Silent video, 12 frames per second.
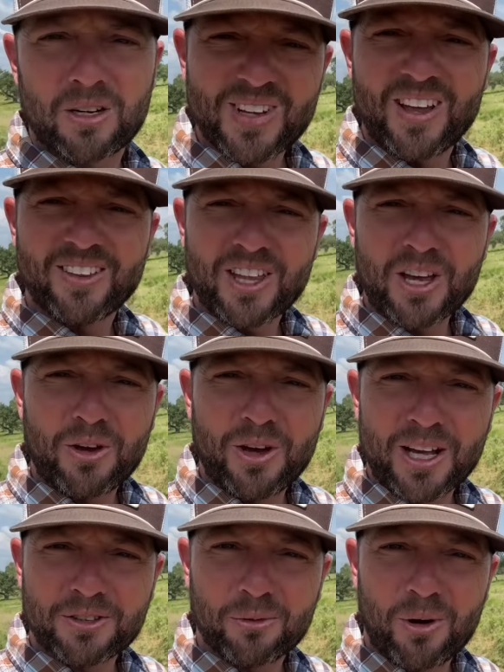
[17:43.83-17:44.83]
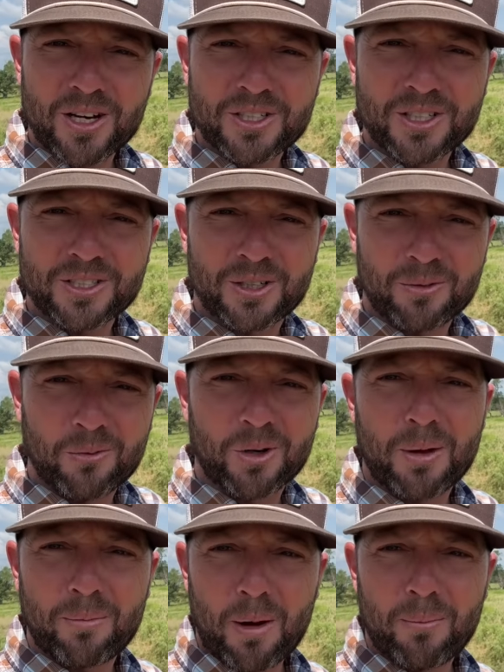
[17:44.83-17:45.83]
Thank you guys for watching us. We'll
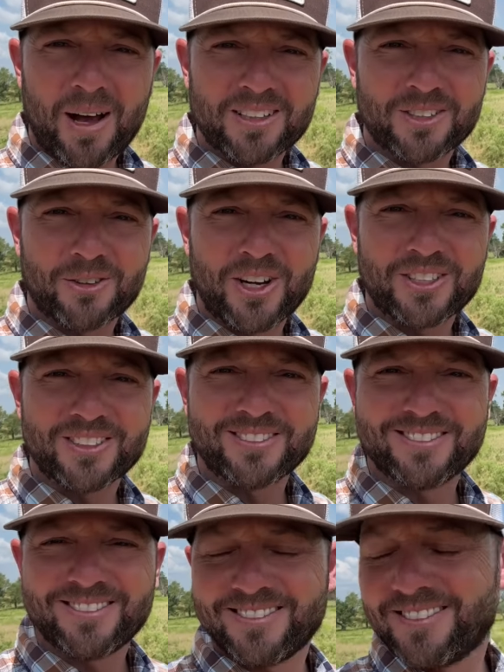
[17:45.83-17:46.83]
keep on bison ranching.